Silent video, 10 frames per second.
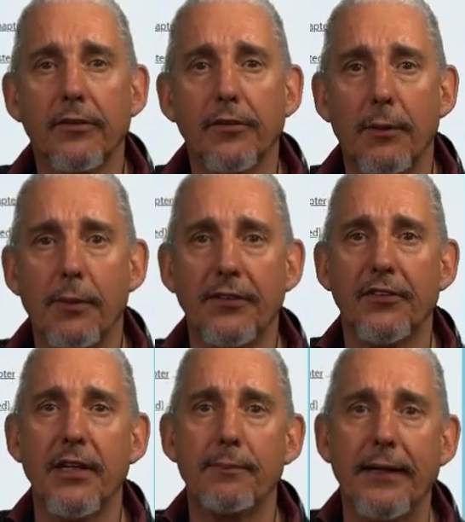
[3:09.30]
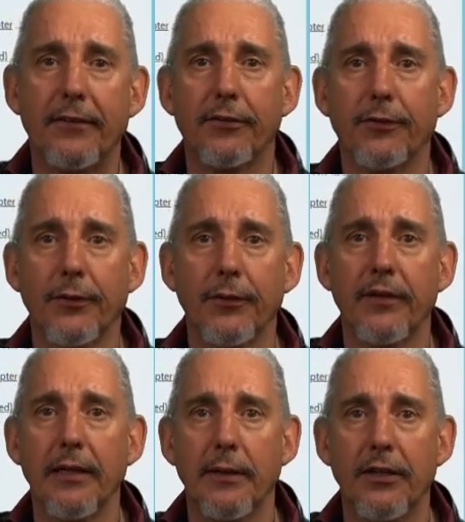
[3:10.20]
So by stepping through
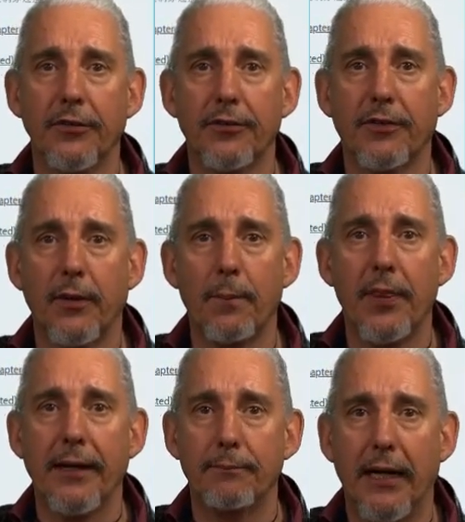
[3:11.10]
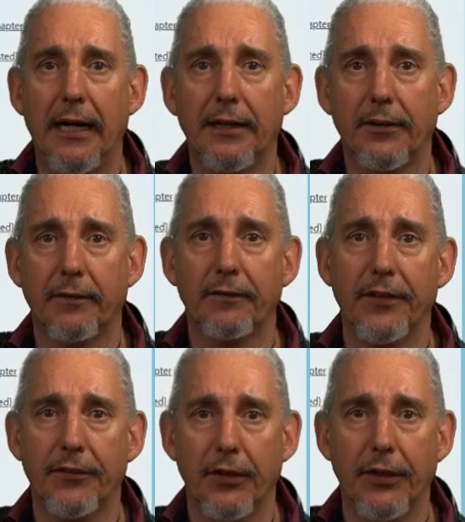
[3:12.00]
the images from that part of the
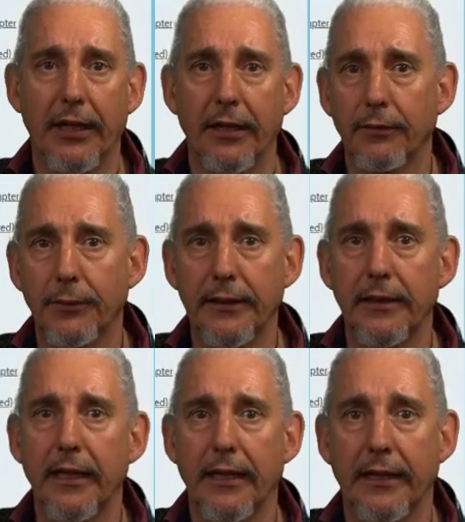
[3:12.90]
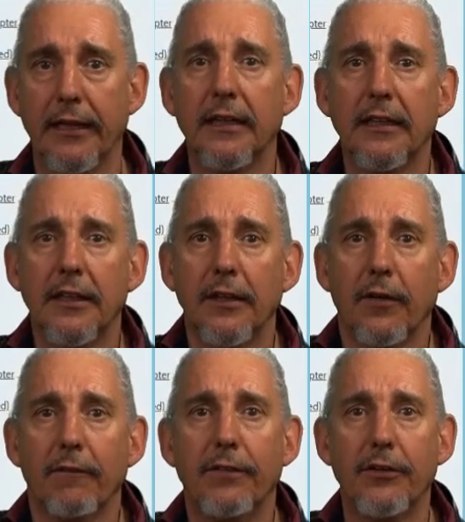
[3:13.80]
journey, we can
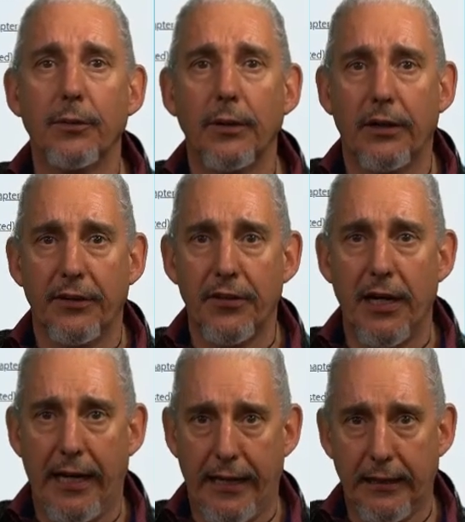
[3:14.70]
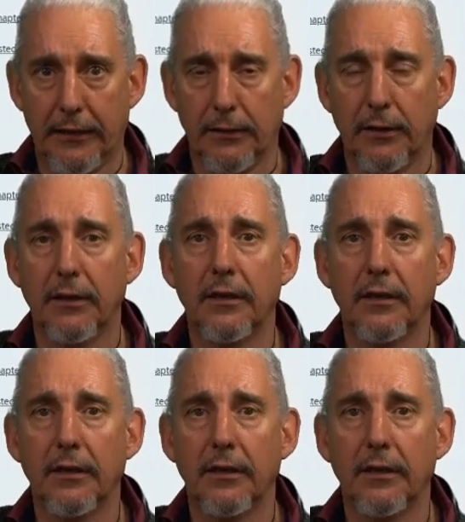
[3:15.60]
visualise how